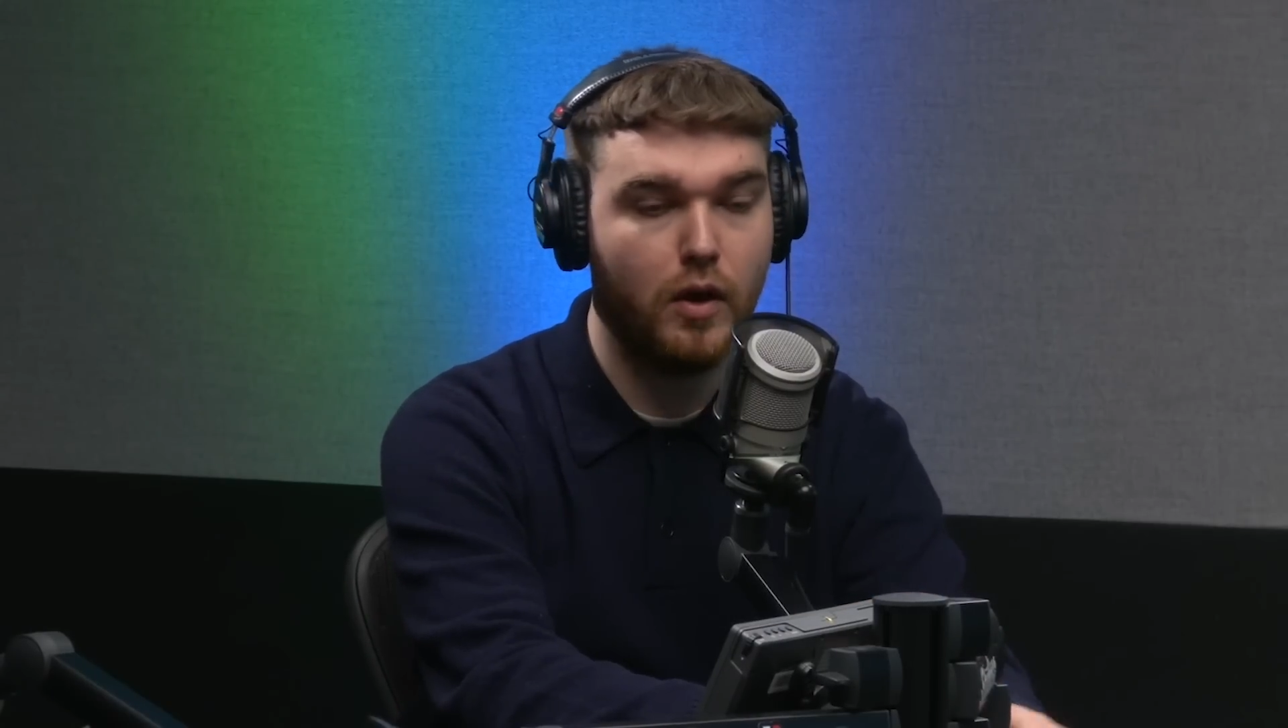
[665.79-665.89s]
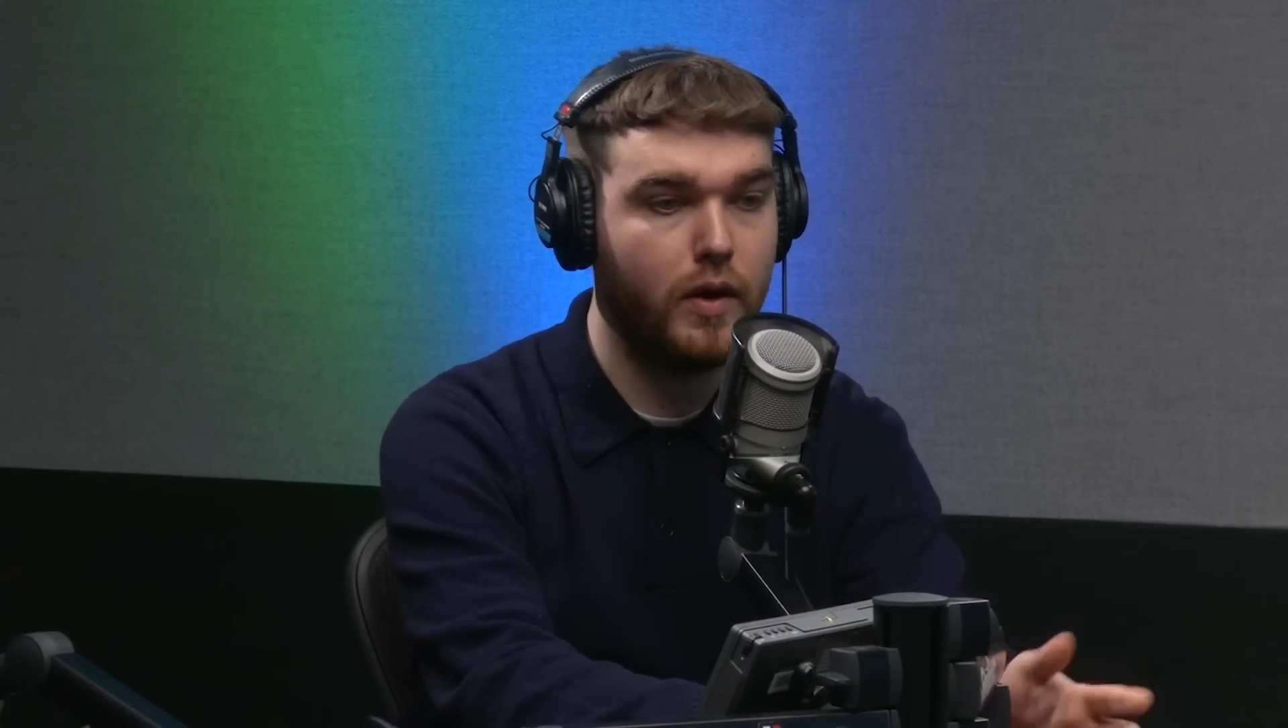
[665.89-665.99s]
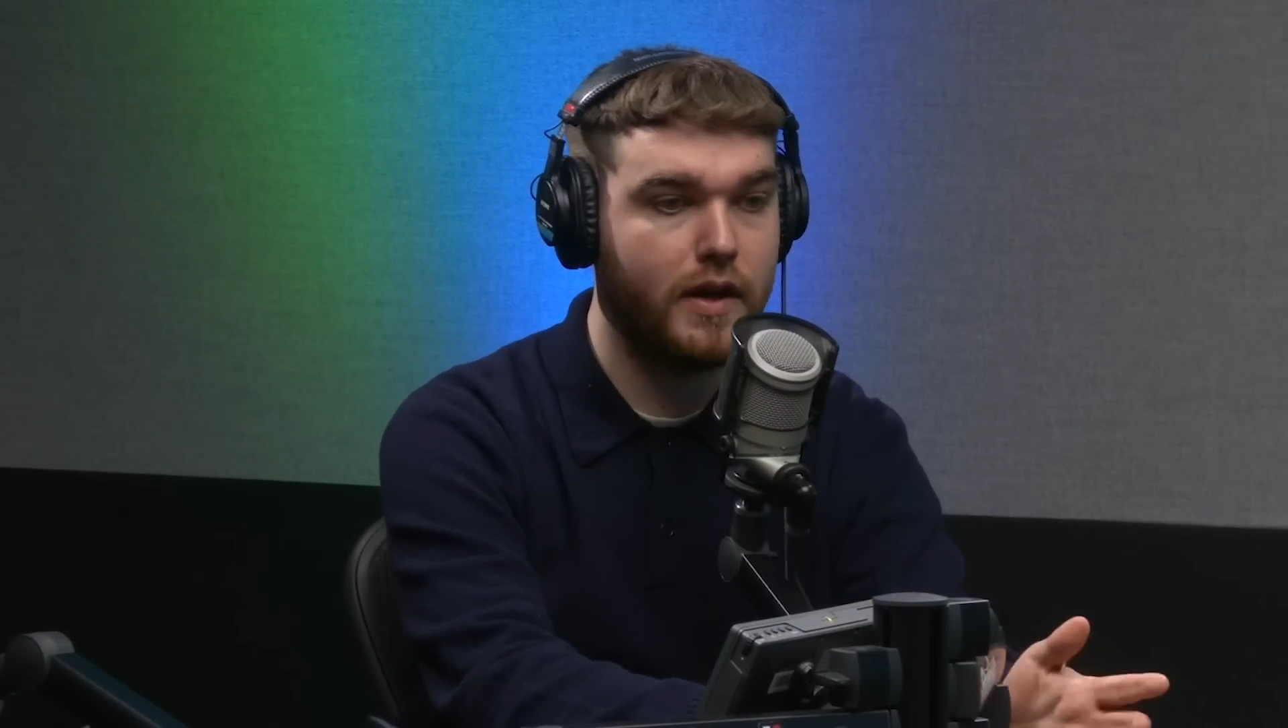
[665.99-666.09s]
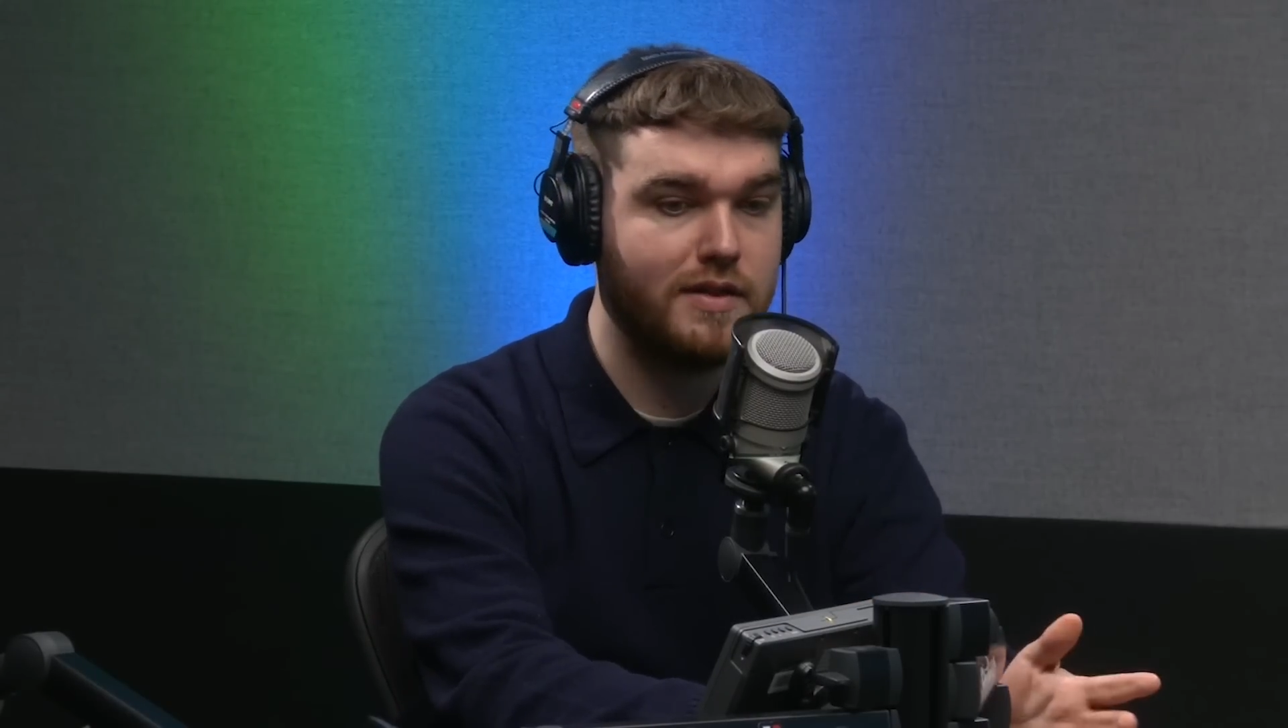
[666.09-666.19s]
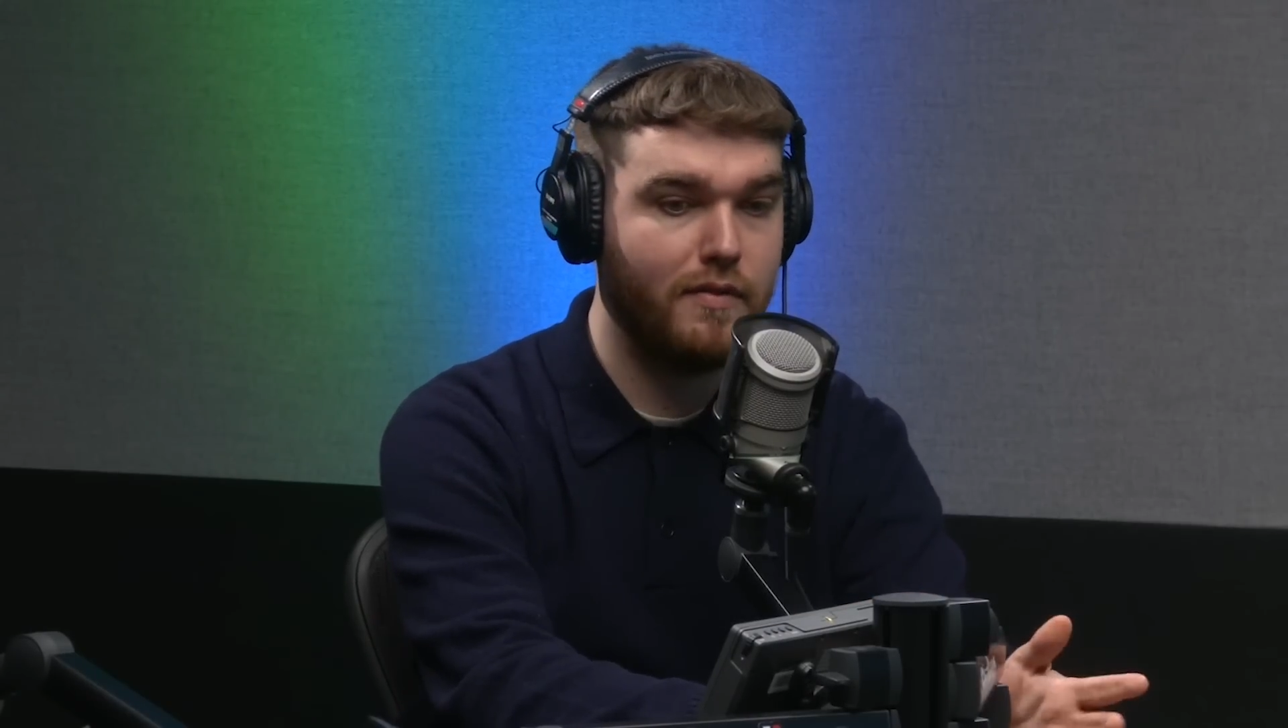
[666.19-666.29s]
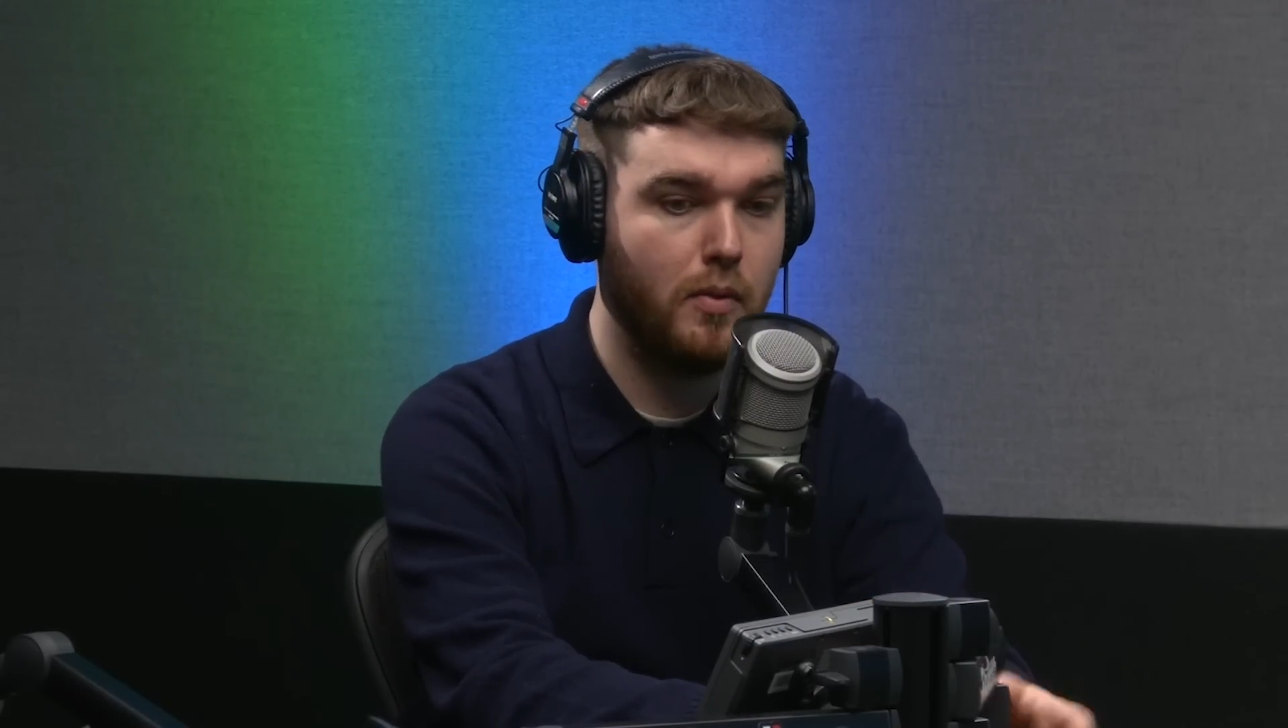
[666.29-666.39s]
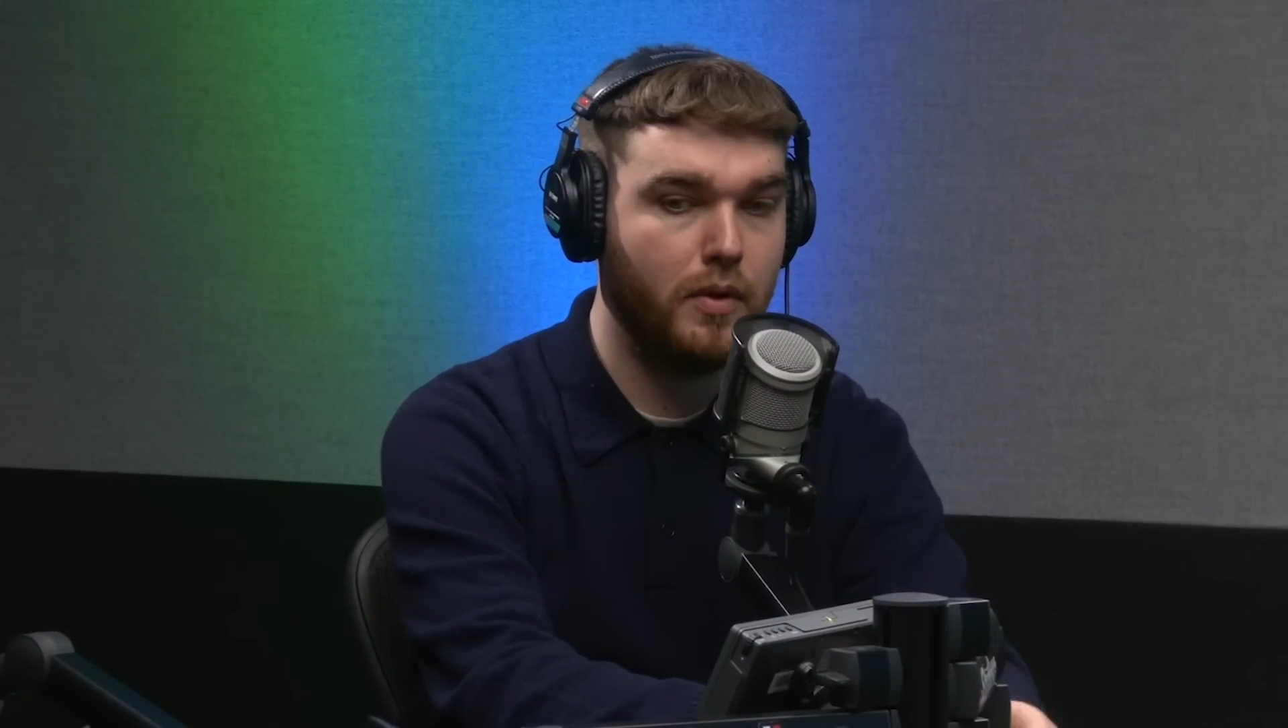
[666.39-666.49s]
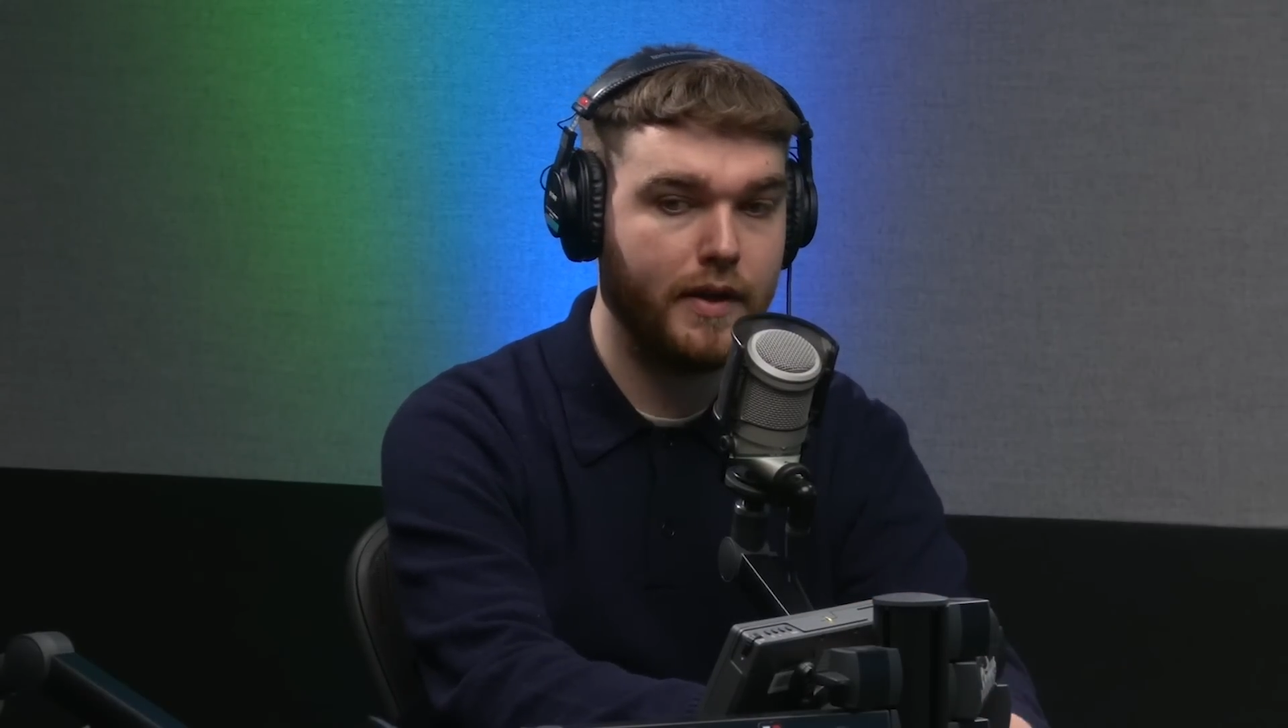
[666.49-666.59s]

goal against Liverpool